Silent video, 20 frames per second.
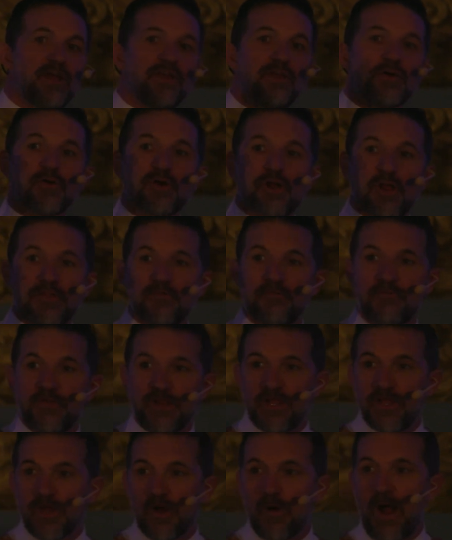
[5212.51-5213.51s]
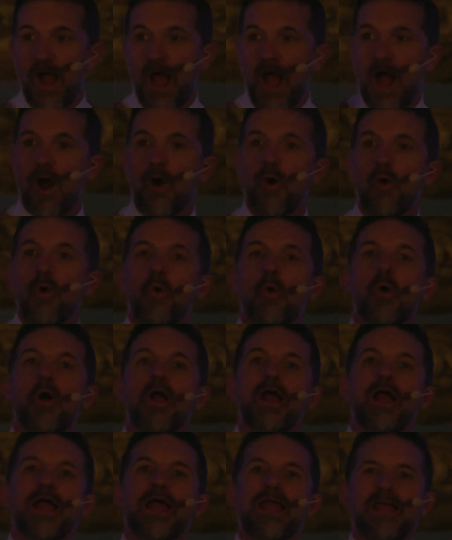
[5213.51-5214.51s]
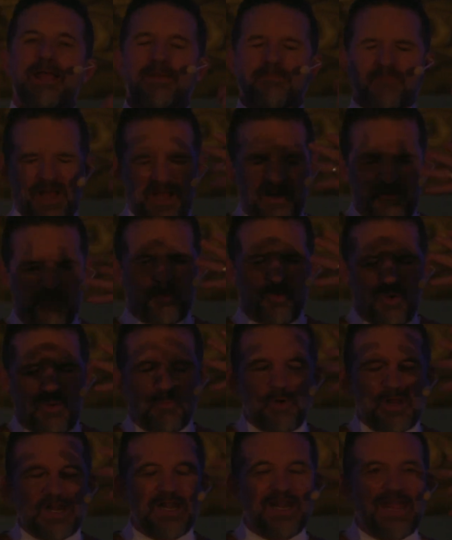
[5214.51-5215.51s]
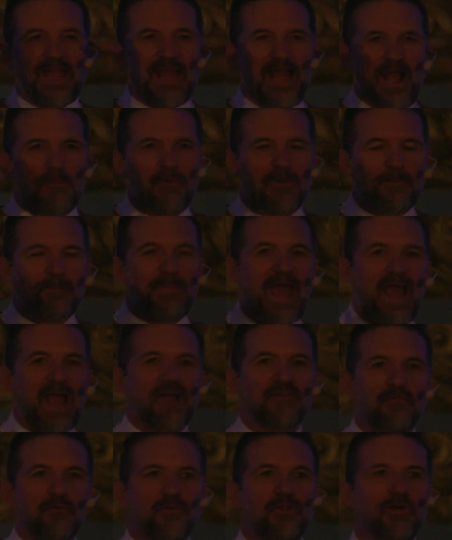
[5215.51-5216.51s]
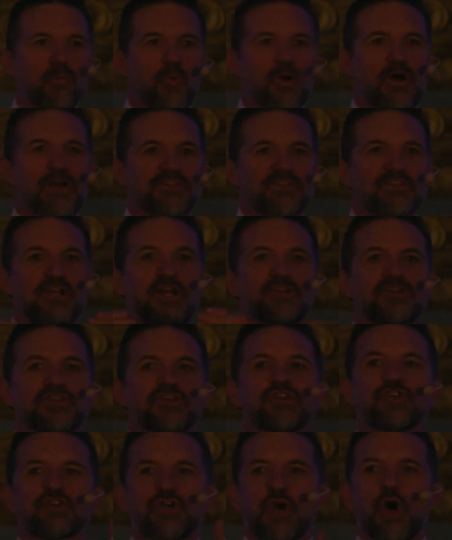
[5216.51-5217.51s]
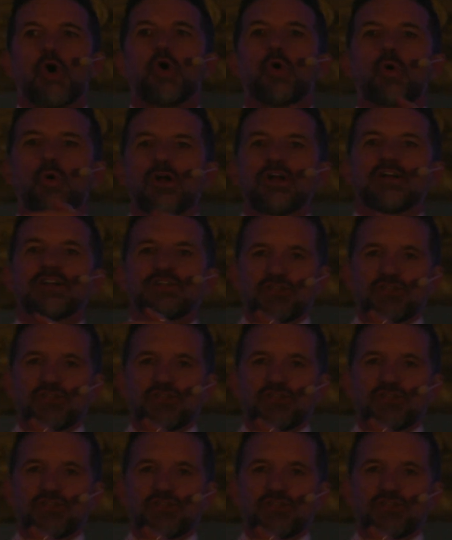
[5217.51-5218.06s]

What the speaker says: You heard on the video how impactful it was to go